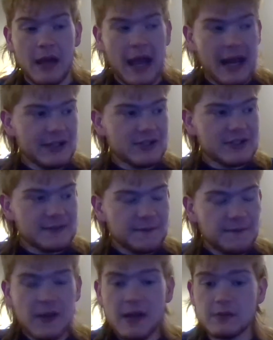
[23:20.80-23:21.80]
And I
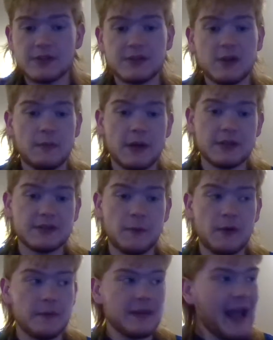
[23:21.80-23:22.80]
just feel so
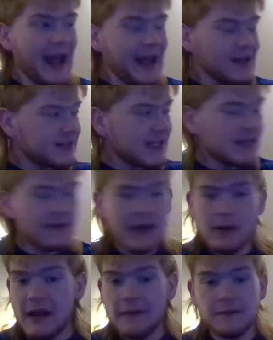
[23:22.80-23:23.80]
much for him. The 18,
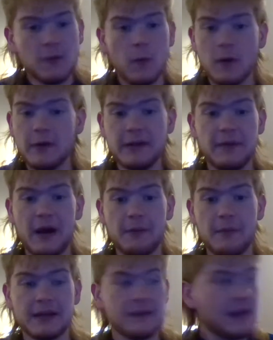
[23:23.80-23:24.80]
they don't have to worry
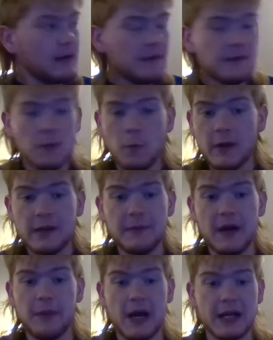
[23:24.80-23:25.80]
about money. They don't have to worry
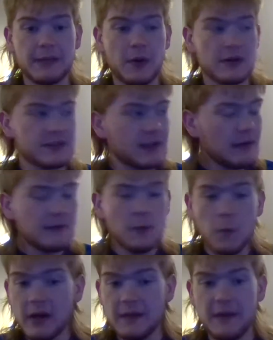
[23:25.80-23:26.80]
about body parts. They don't have
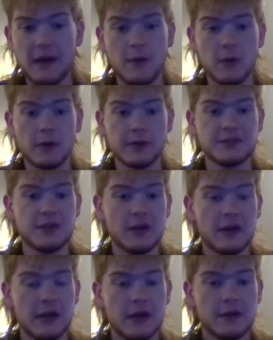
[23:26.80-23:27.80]
to worry about
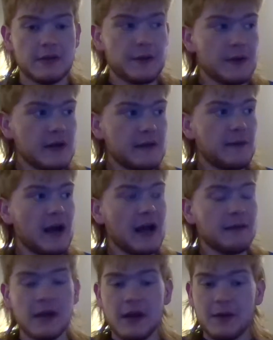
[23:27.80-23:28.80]
motors. The
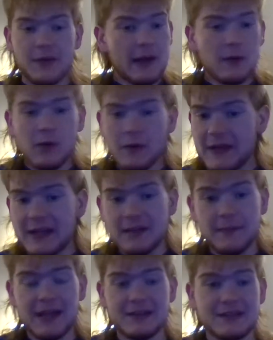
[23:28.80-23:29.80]
35, they don't know if they
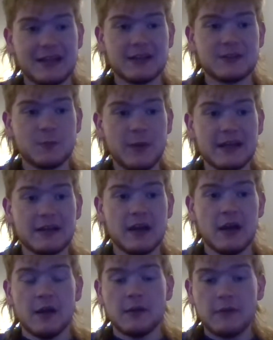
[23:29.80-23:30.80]
can make it to next
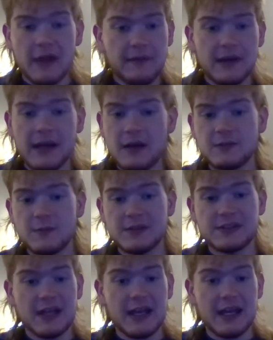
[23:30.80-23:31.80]
week. Greg Van Alst
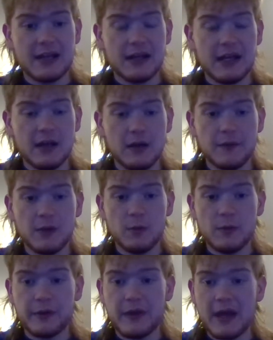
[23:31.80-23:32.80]
would say in an interview
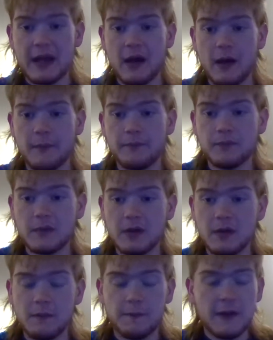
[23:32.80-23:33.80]
with a
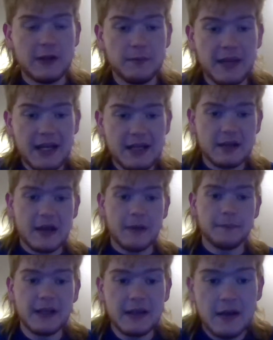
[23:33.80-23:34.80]
fellow media
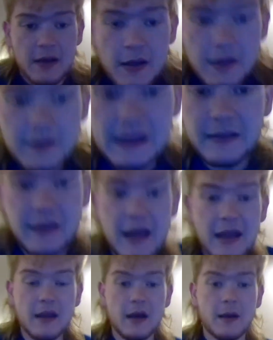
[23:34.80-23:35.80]
company that
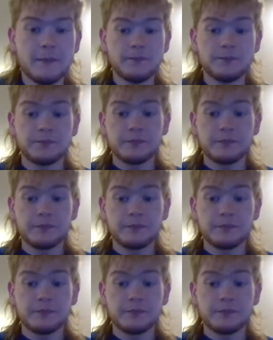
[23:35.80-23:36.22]
they I